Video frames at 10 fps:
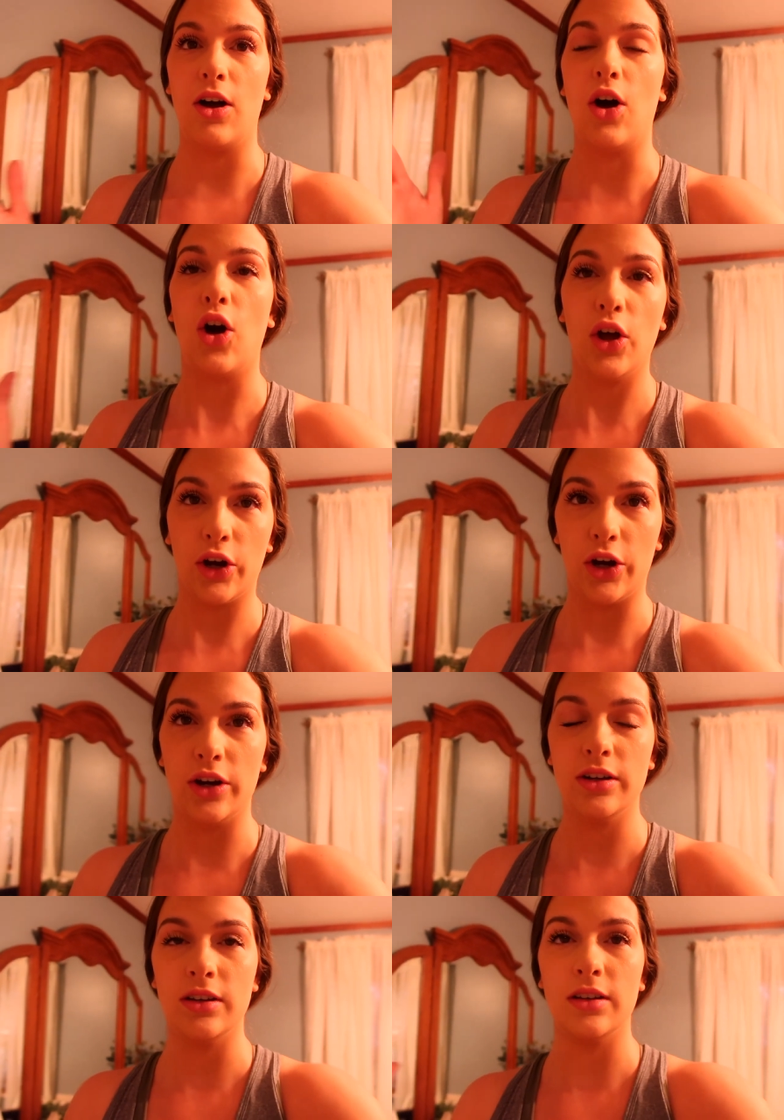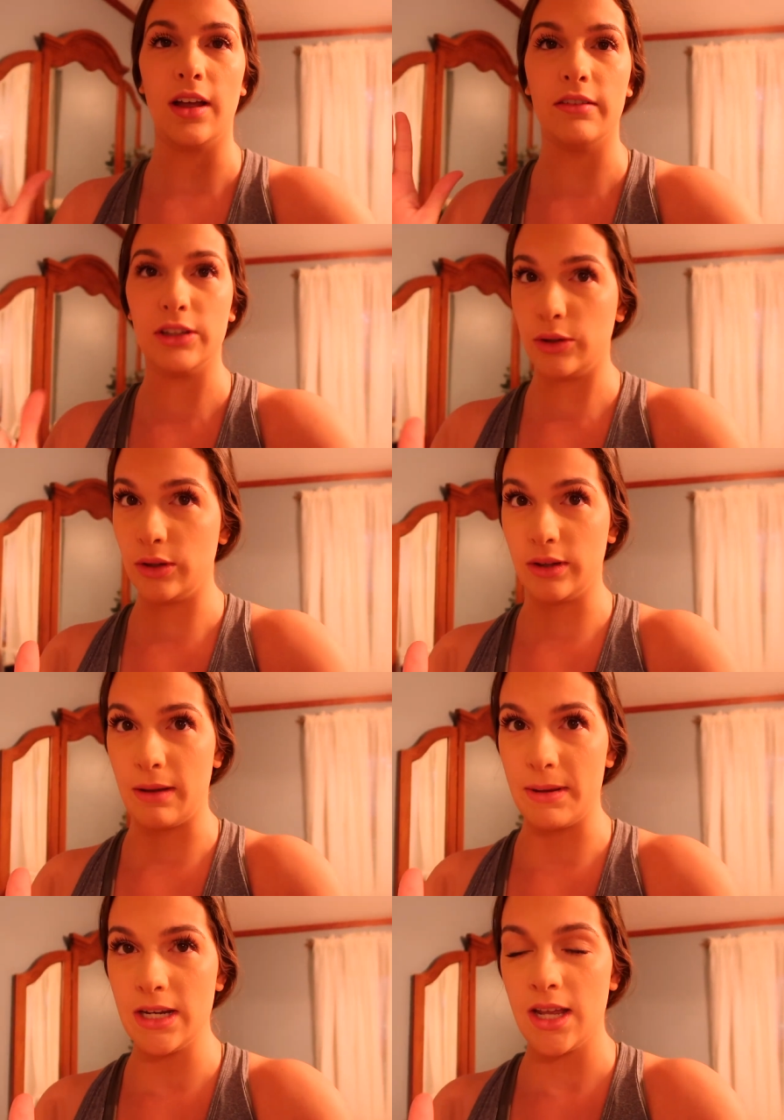all heard of
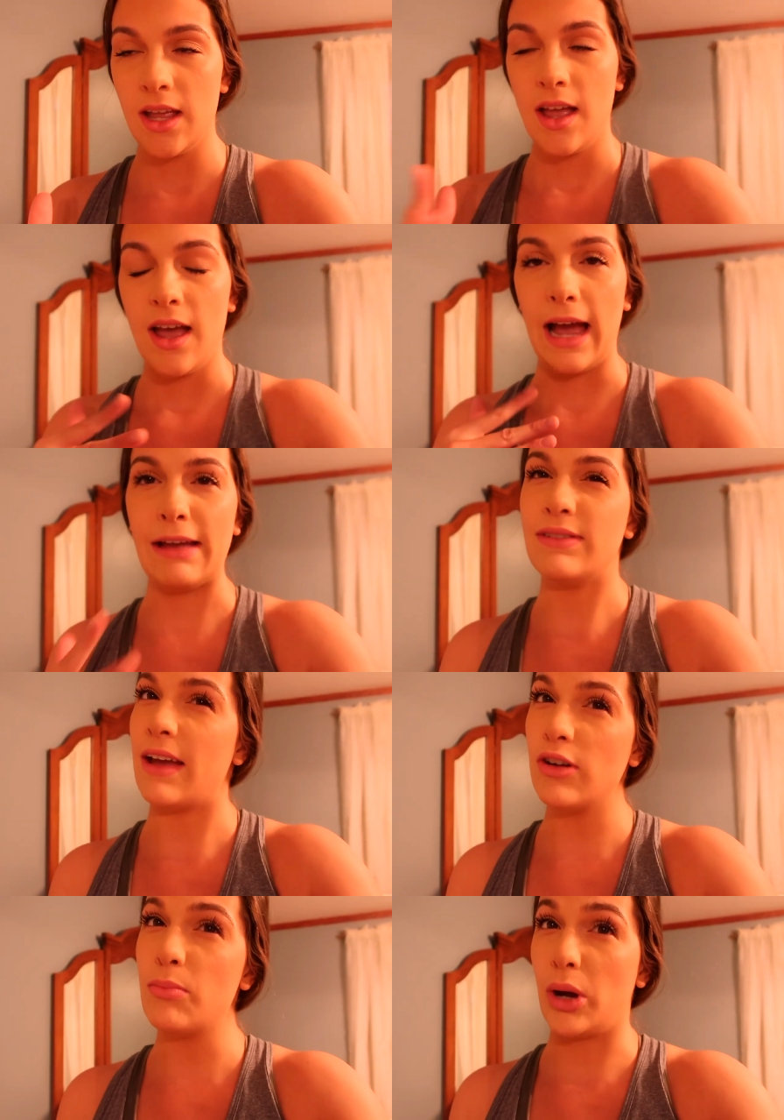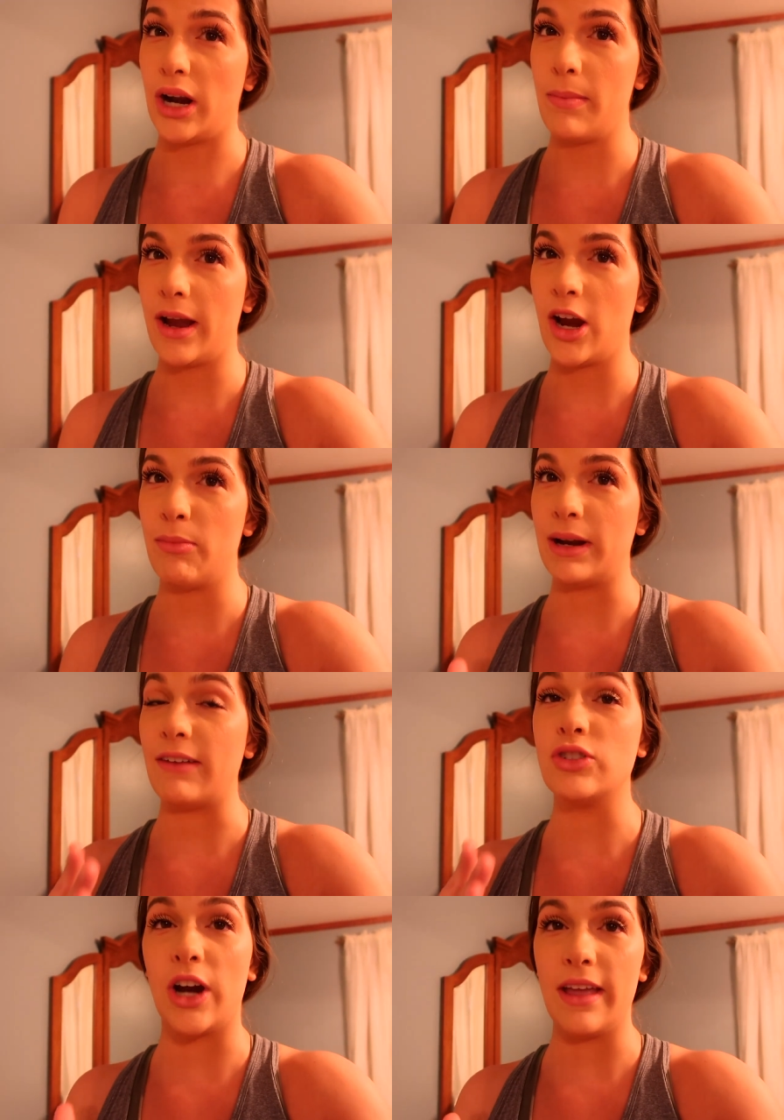Lululemon. I've never bought a pair, but
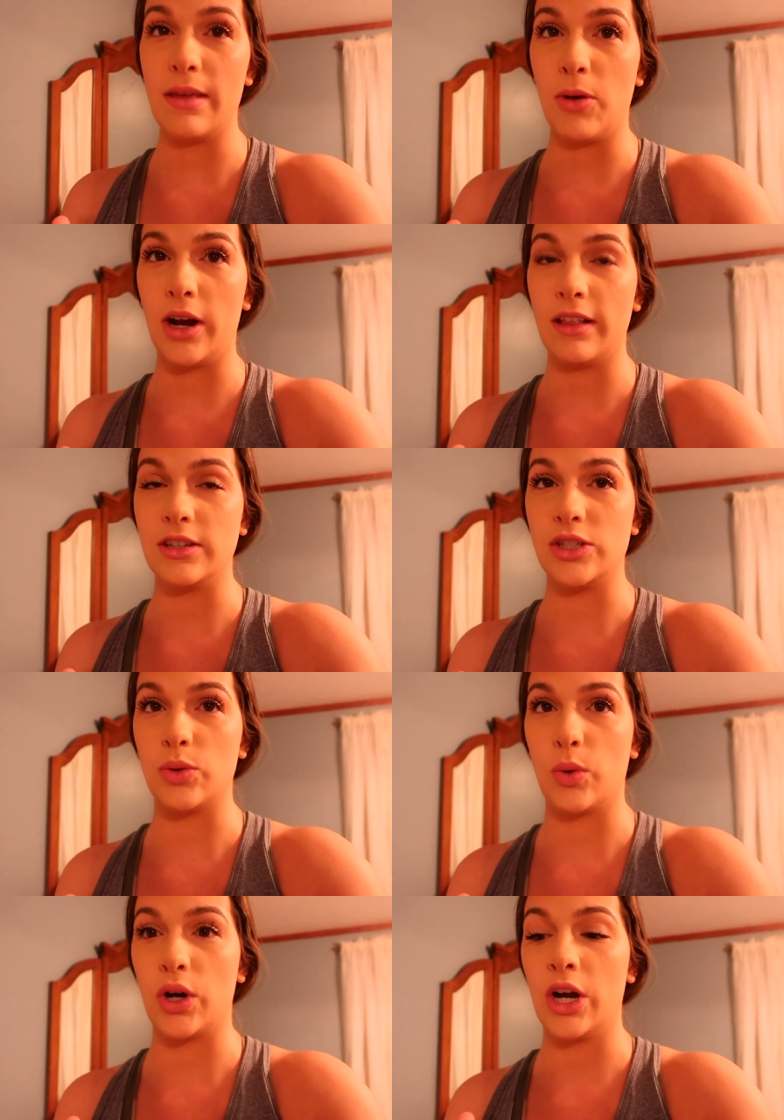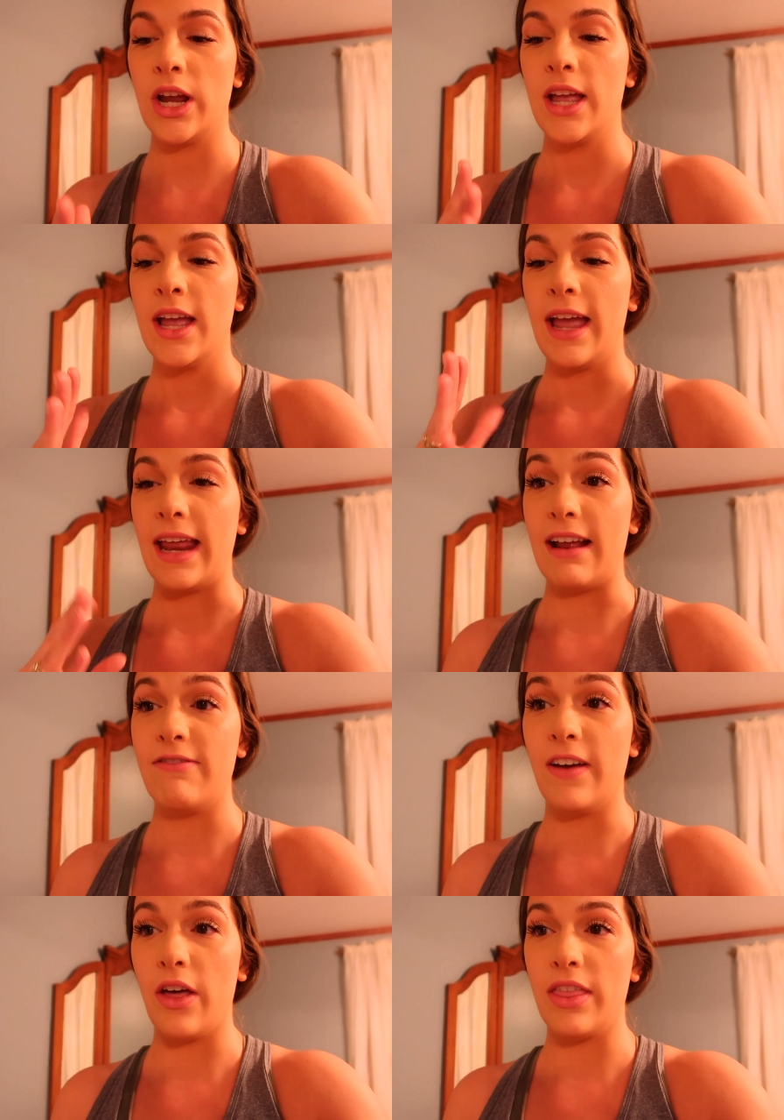I've tried them on at the store and I
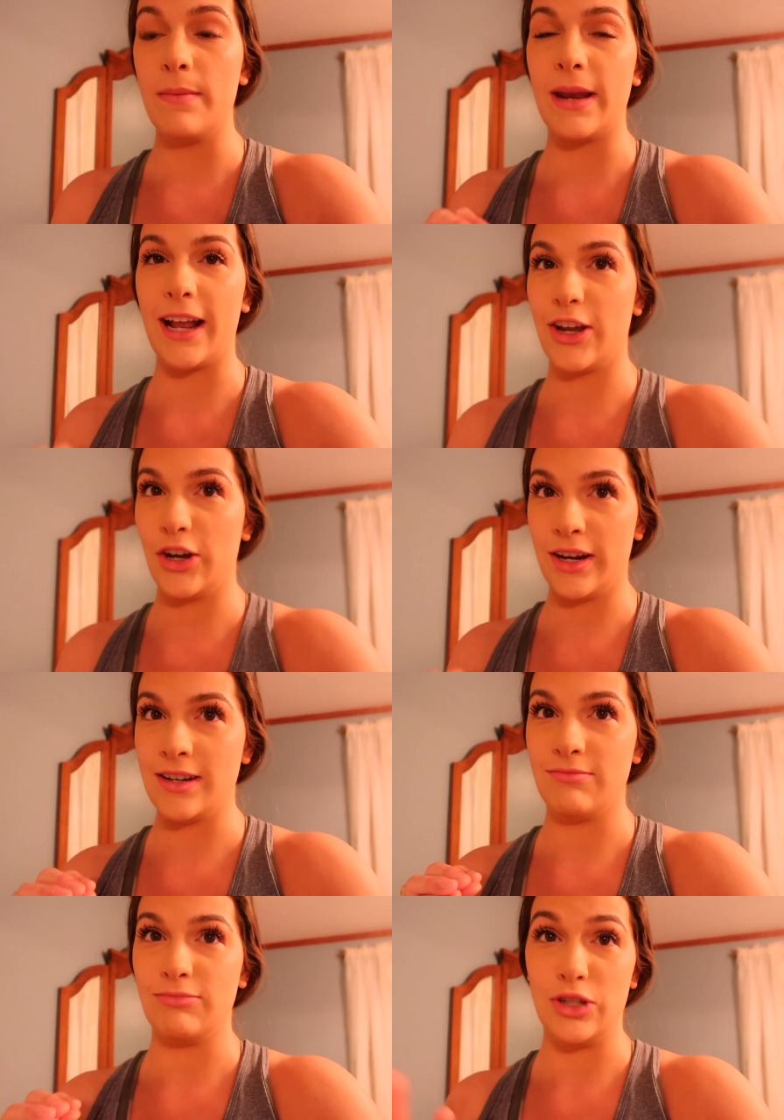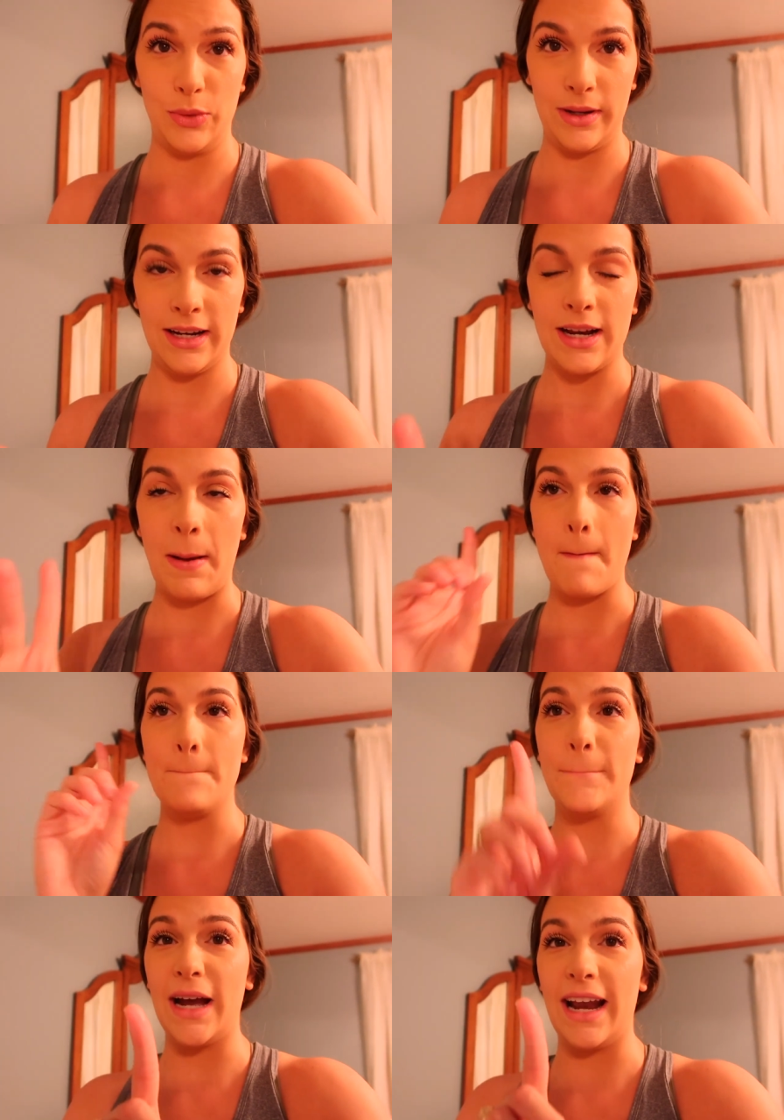felt them and I couldn't do it.
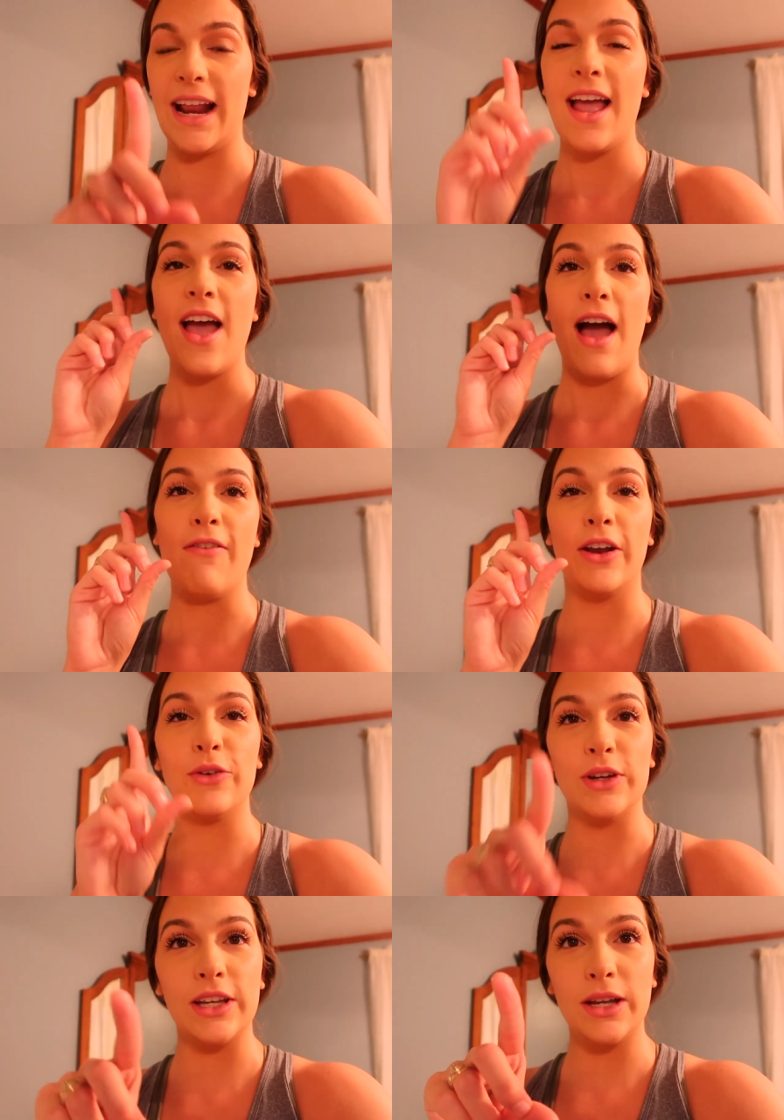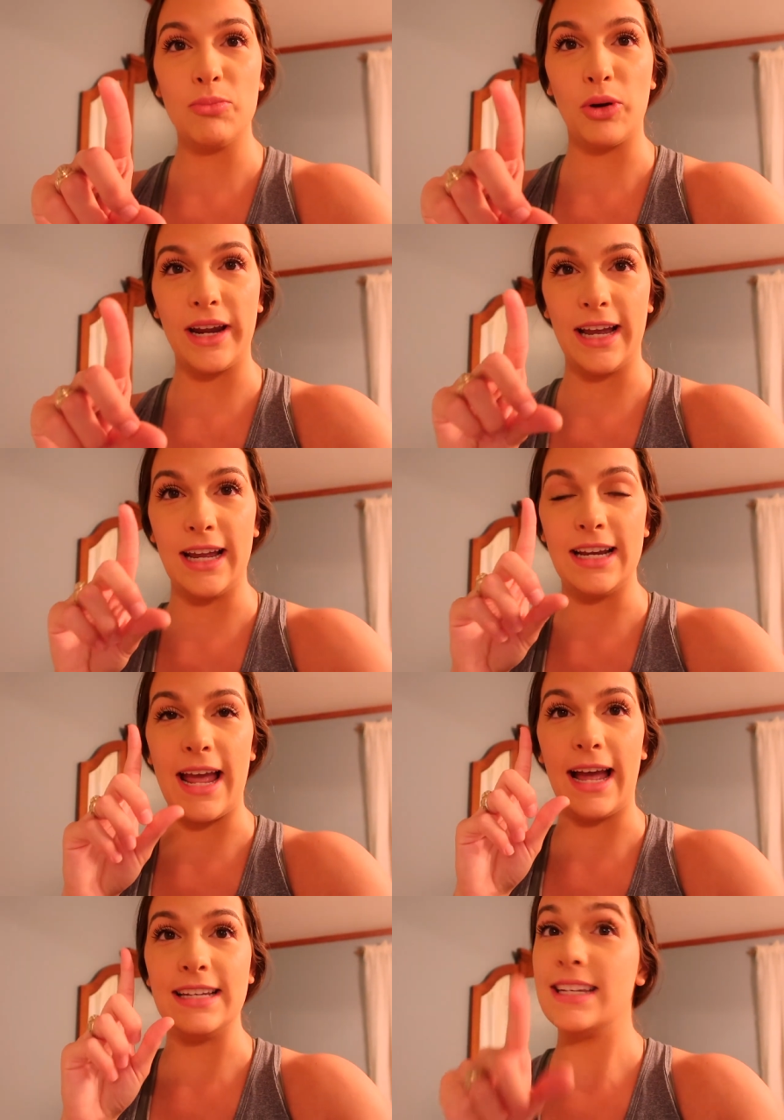But I found a really good
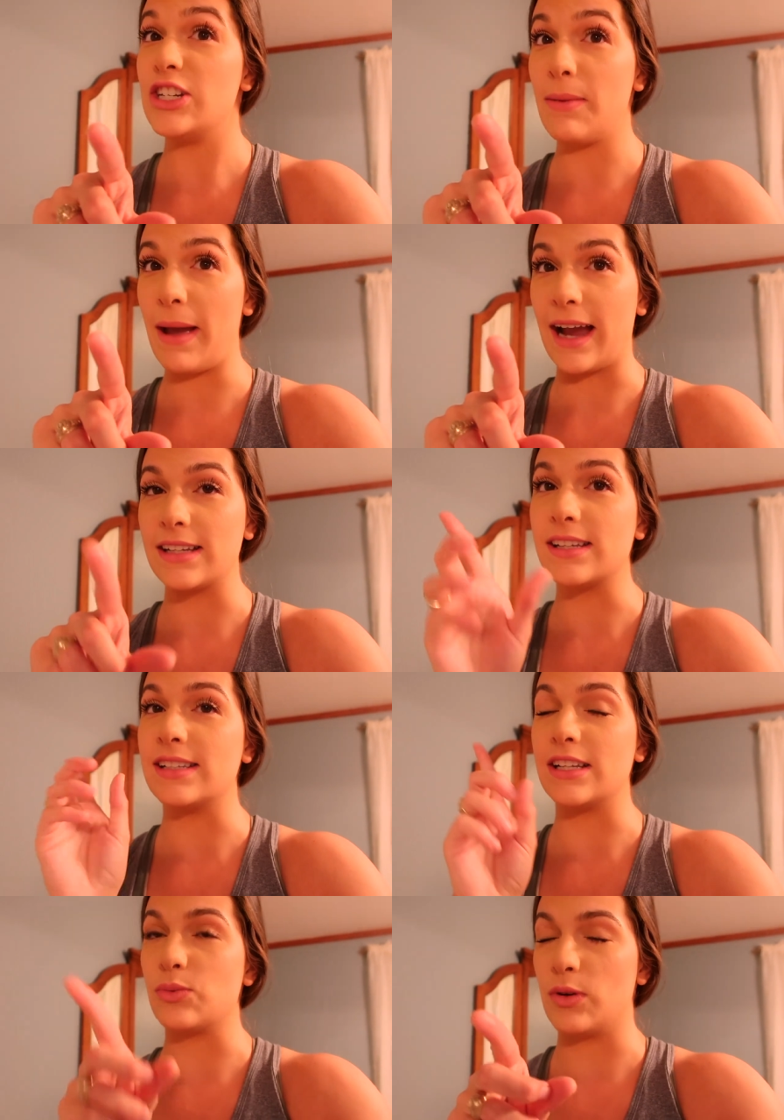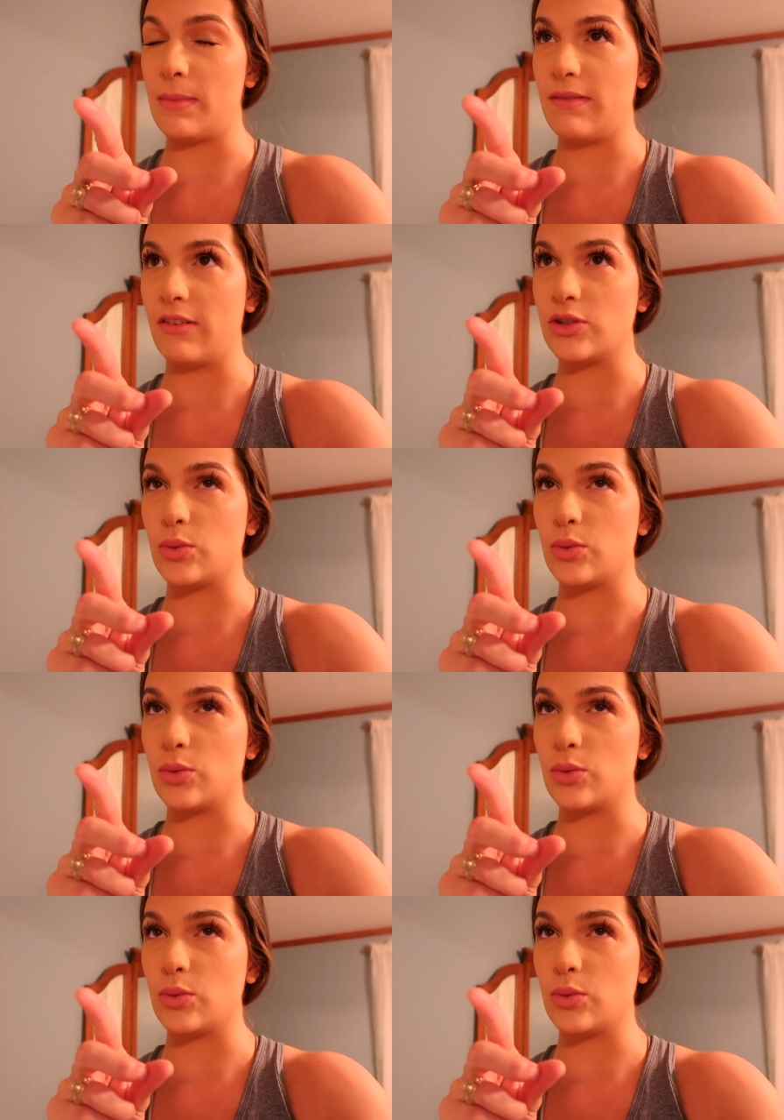brand at T J Maxx because that's one of my favorite